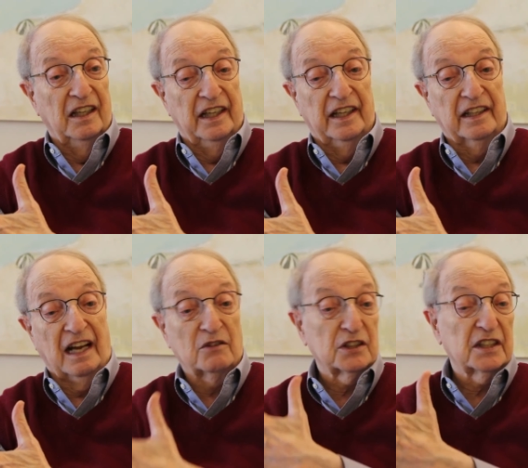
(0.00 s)
And
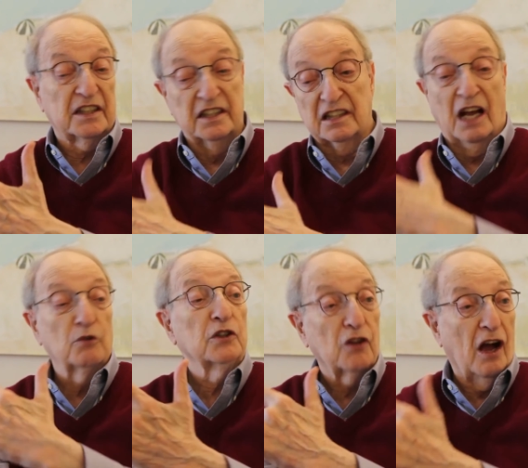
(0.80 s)
I was a kid, and I
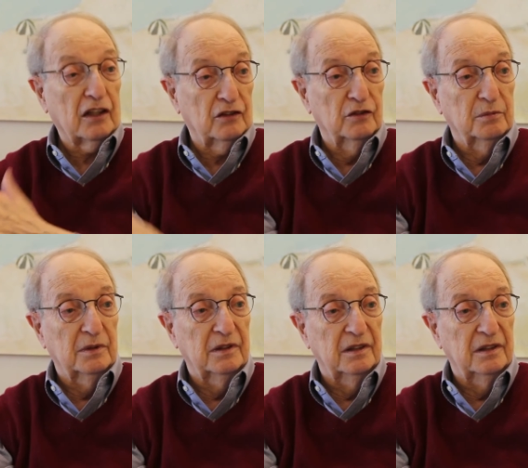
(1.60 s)
would talk to them.